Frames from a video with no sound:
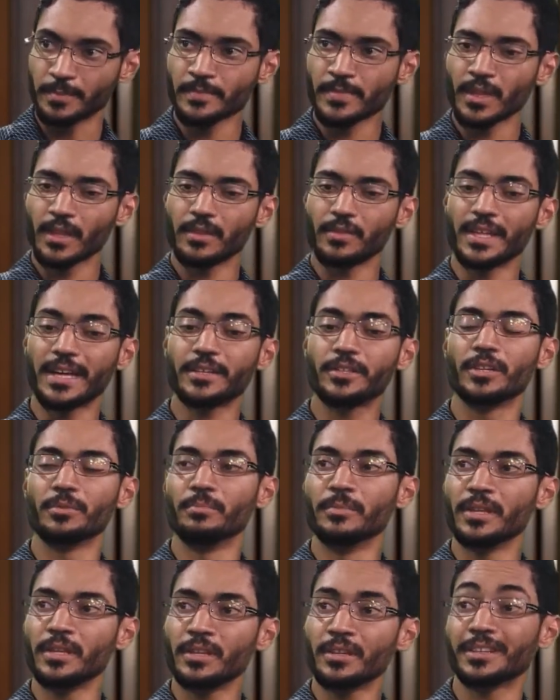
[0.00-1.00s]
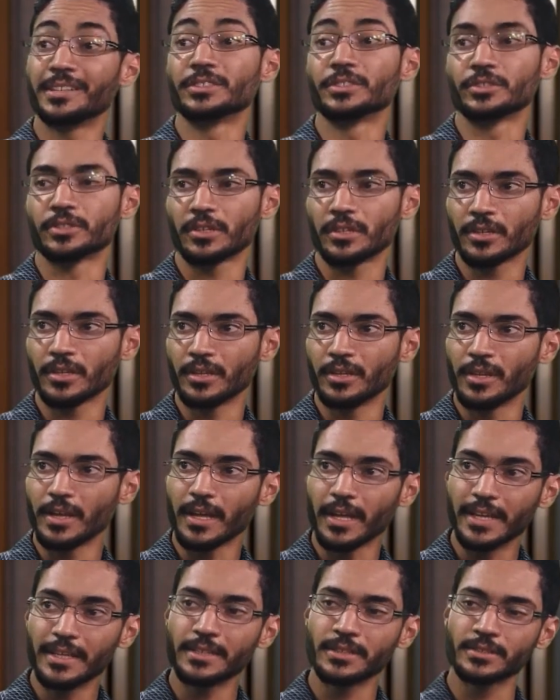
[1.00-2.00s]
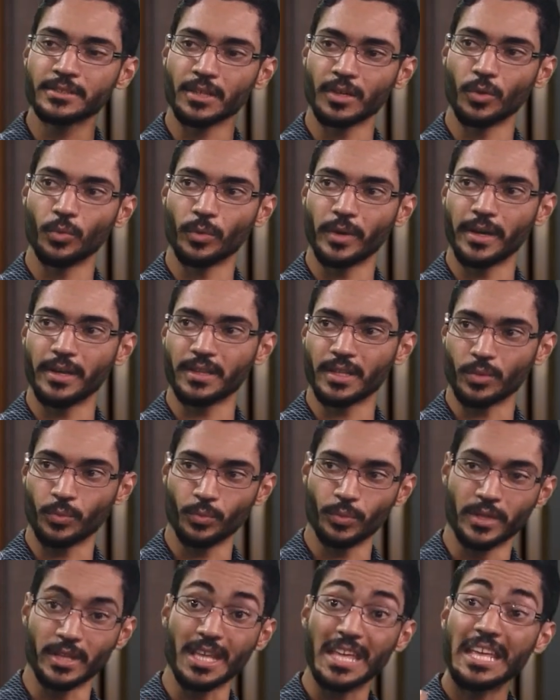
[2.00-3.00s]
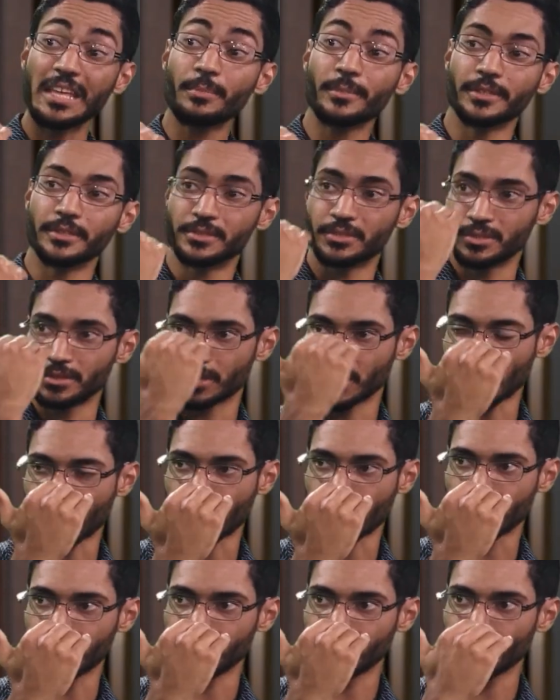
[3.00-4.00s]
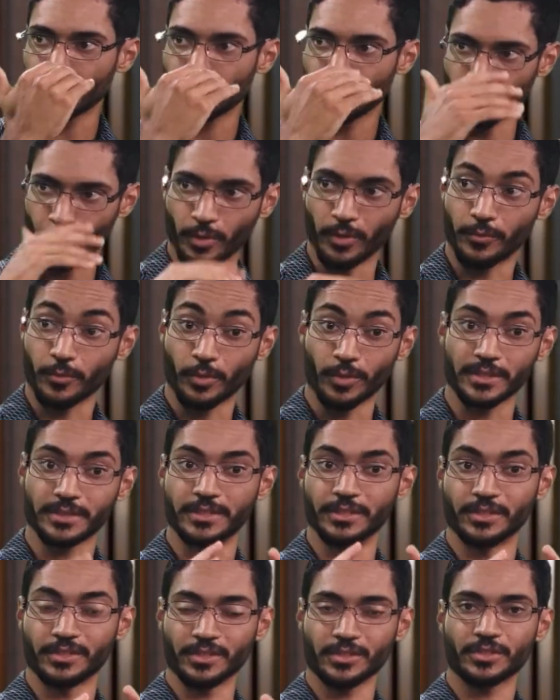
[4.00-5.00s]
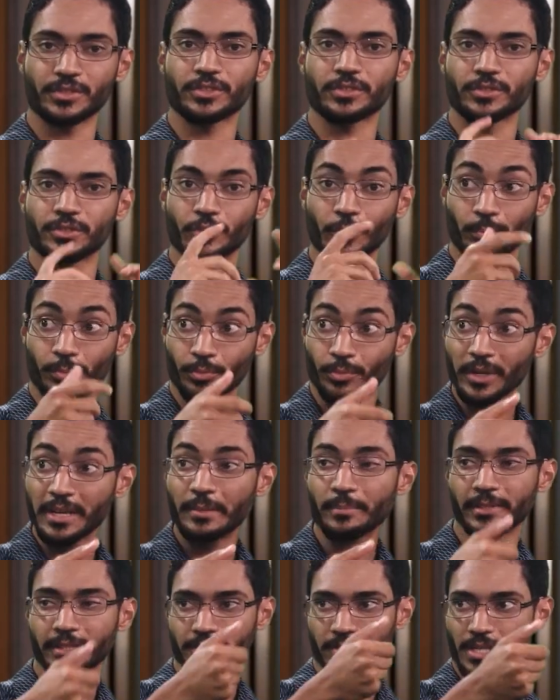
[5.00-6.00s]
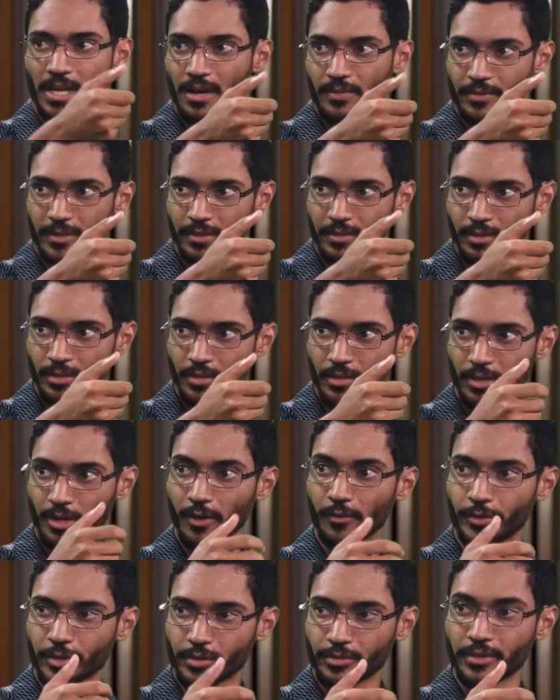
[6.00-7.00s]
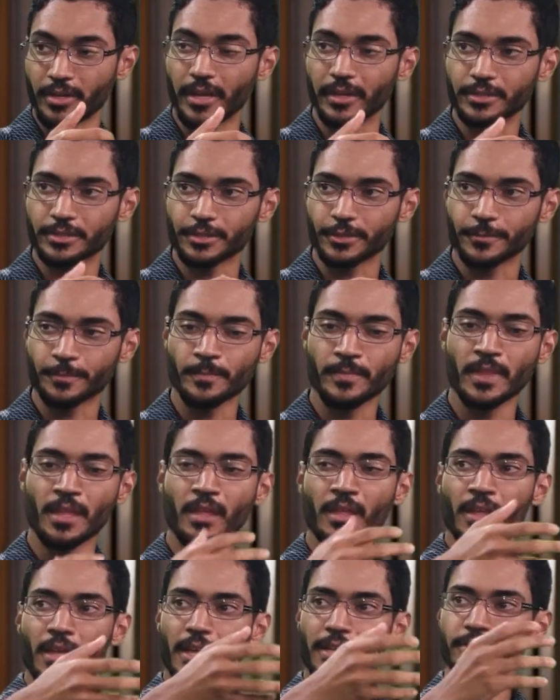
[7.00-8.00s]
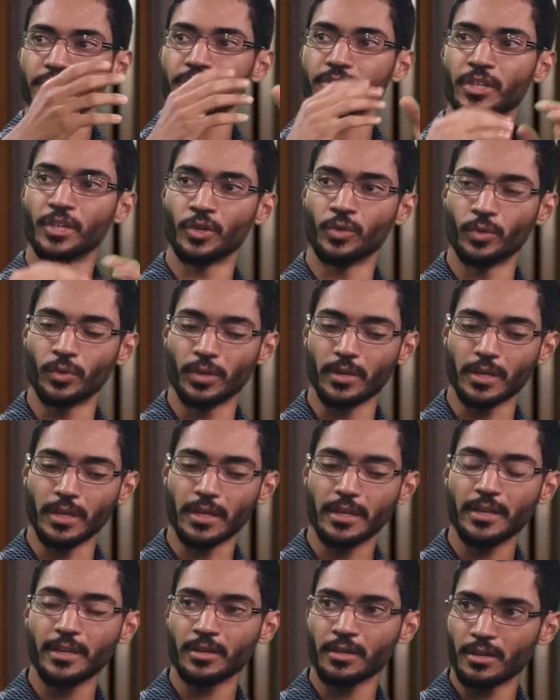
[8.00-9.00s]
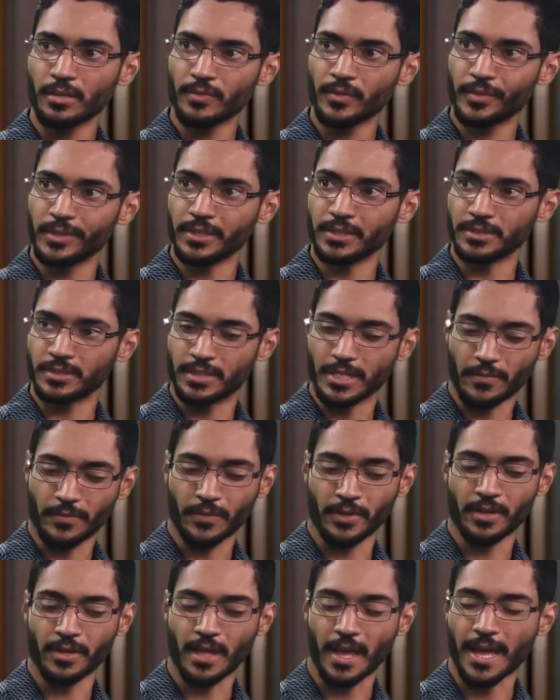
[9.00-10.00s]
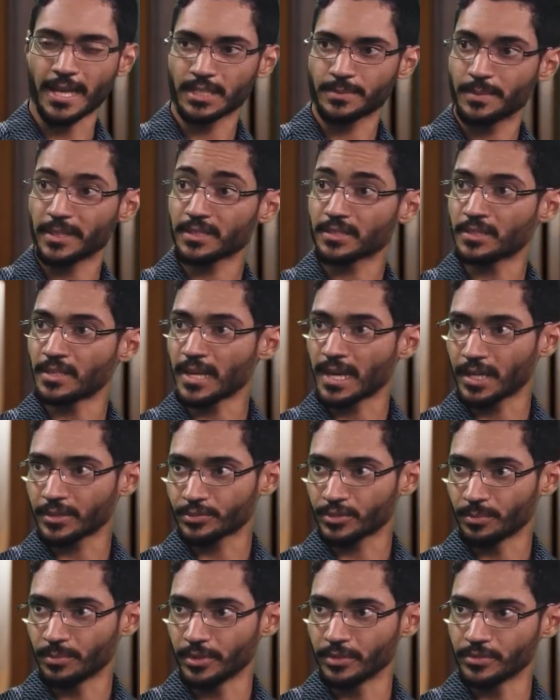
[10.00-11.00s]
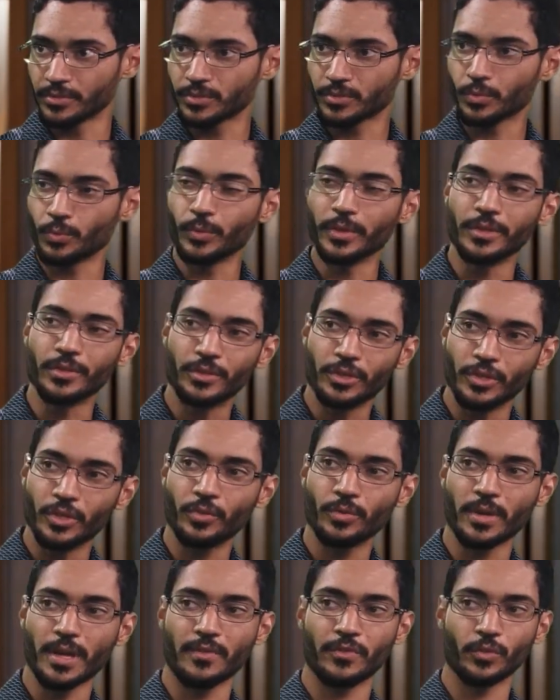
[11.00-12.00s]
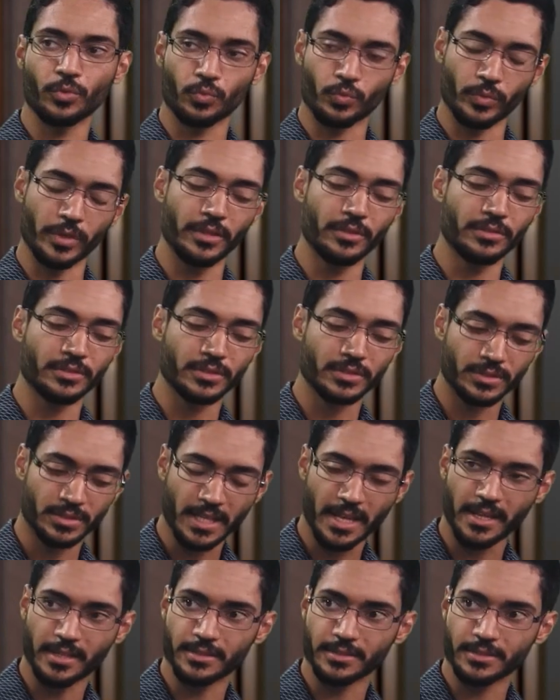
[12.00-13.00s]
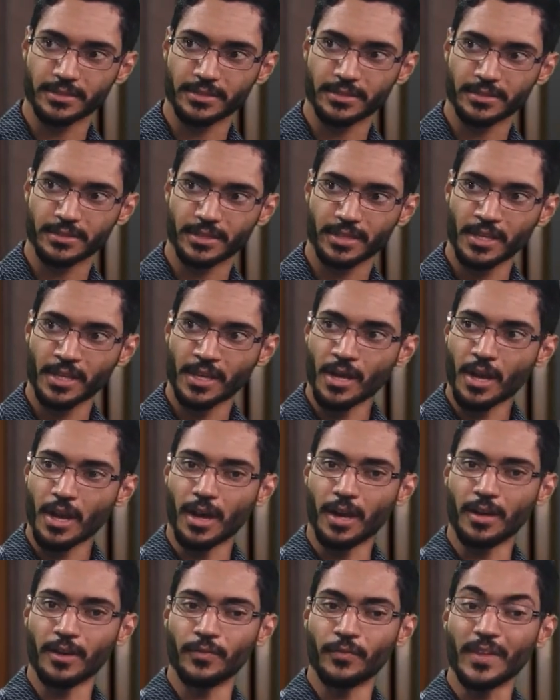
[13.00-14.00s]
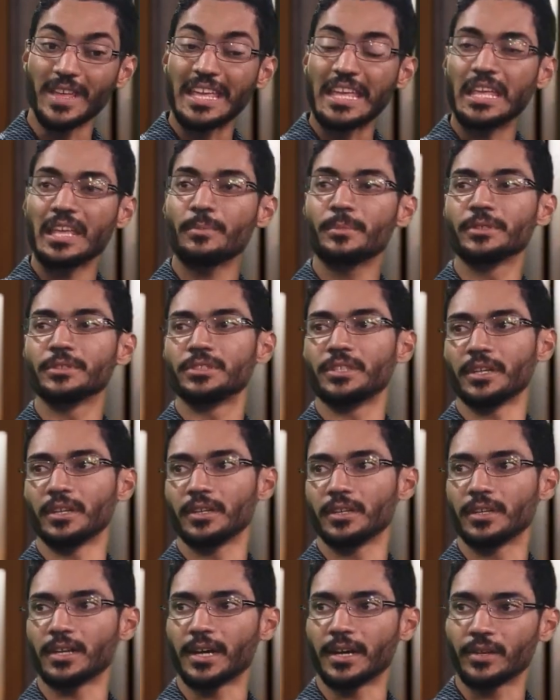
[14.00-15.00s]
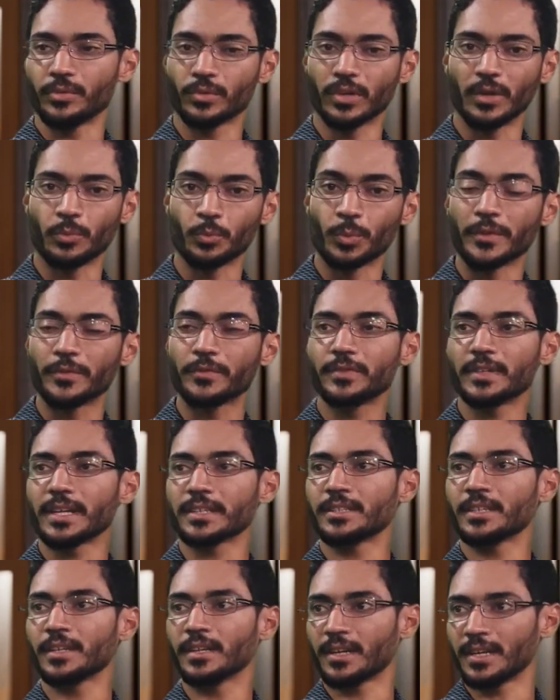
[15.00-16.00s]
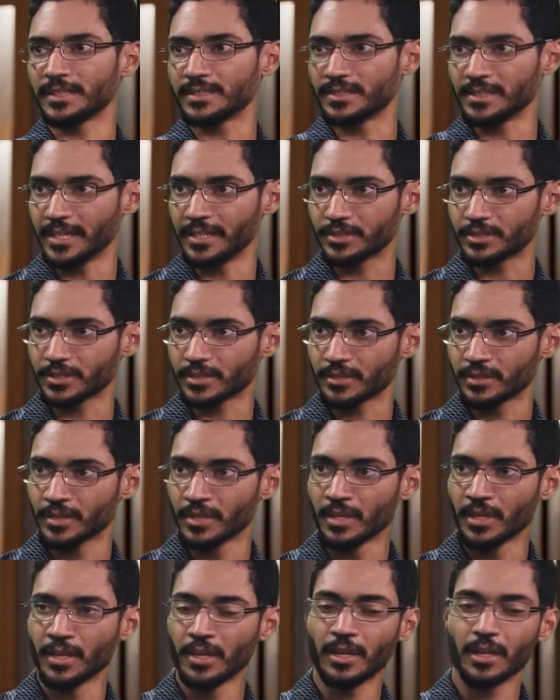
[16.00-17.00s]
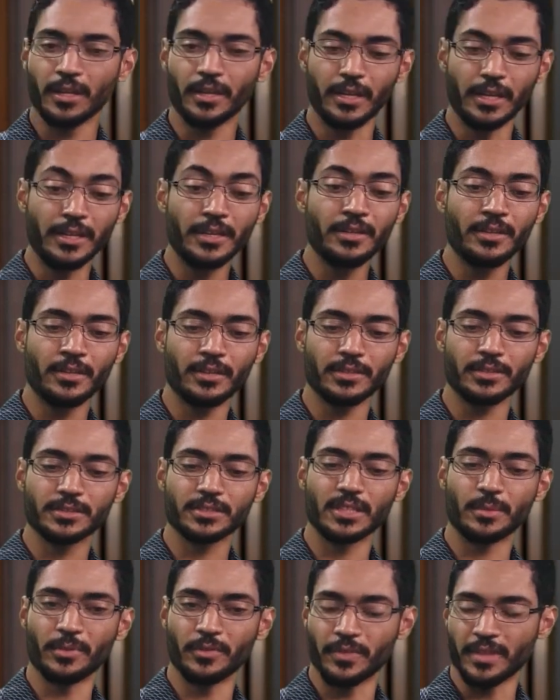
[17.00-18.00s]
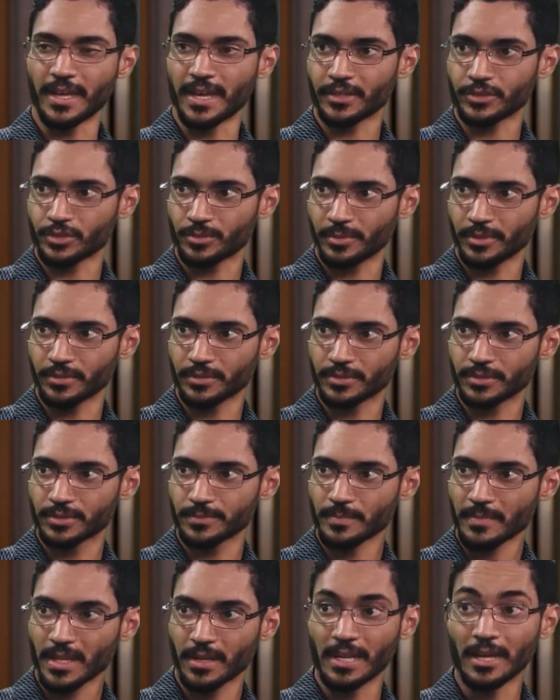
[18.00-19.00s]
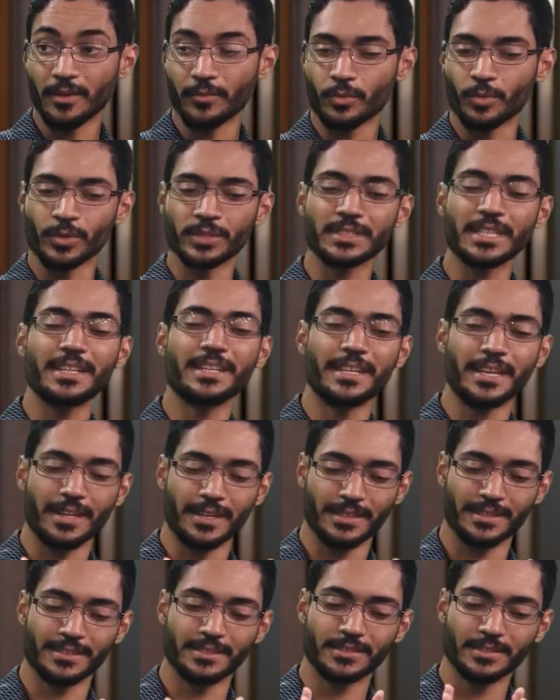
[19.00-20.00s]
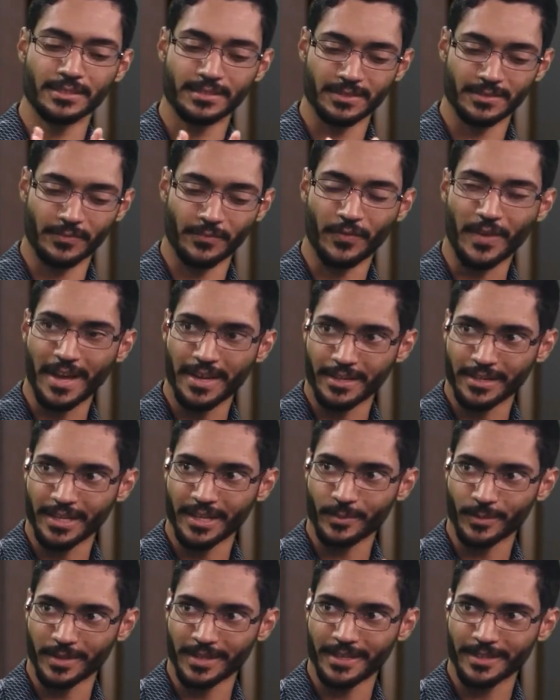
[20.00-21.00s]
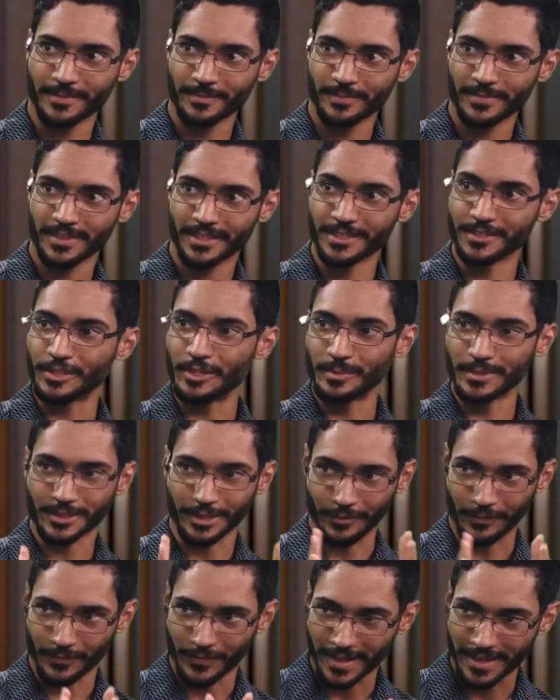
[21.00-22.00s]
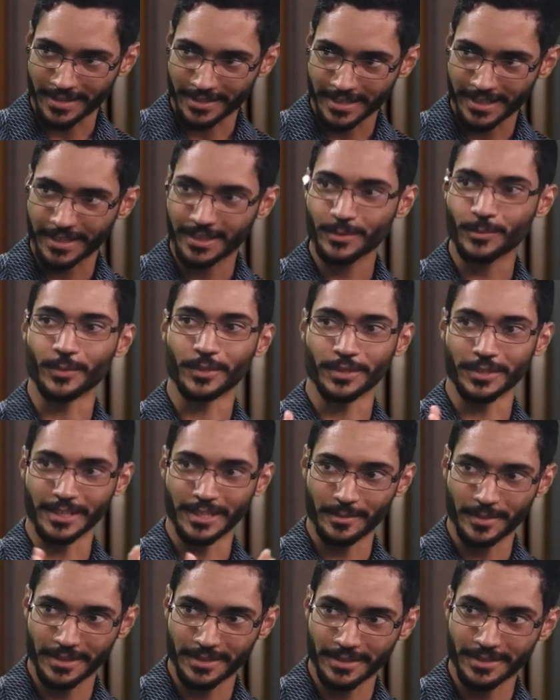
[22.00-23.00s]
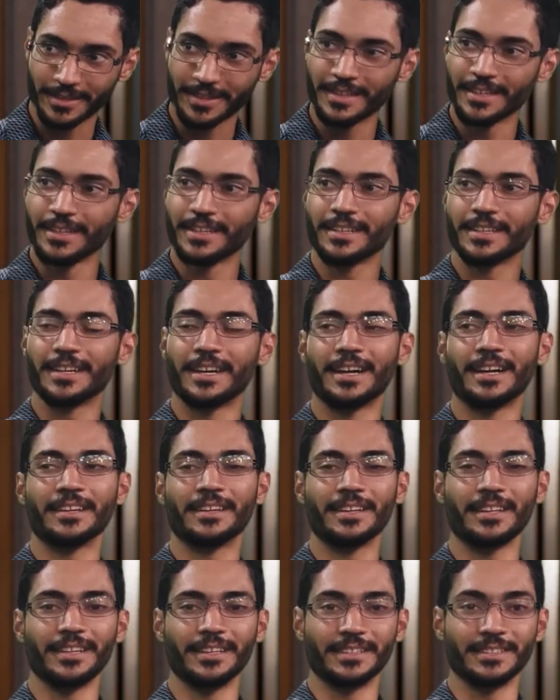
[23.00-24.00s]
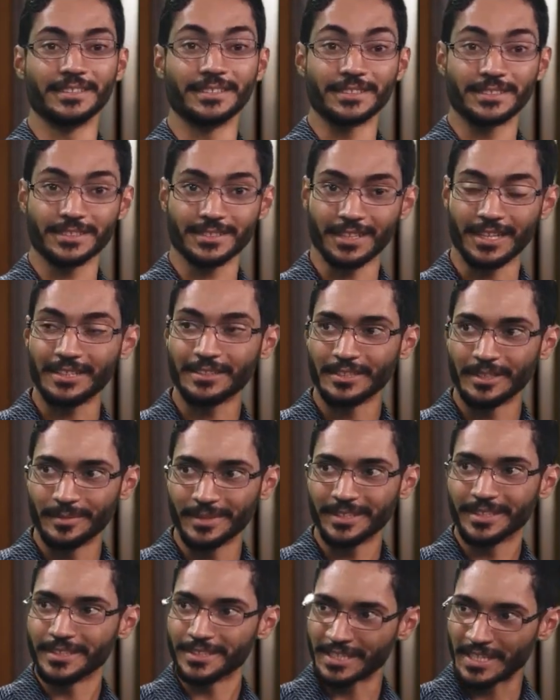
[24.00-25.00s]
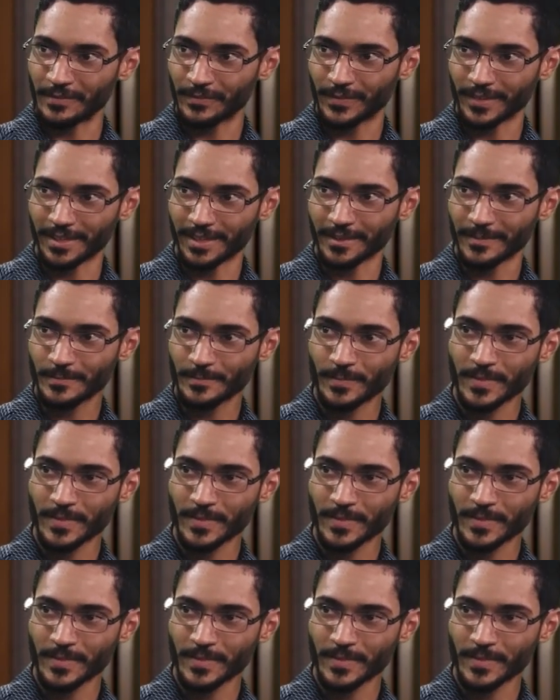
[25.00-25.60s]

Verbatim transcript: Yeah. That dominion exerted is a way that we image God, who, mm-hmm. of course, is supremely sovereign over creation. Yeah. And so, in all of these different aspects and attributes, we do have a real sense of imaging God, uh, reflecting God's nature mm-hmm. in some of the attributes. Now, of course, in a finite way, because humans are finite, we're limited, God is unlimited, He's infinite.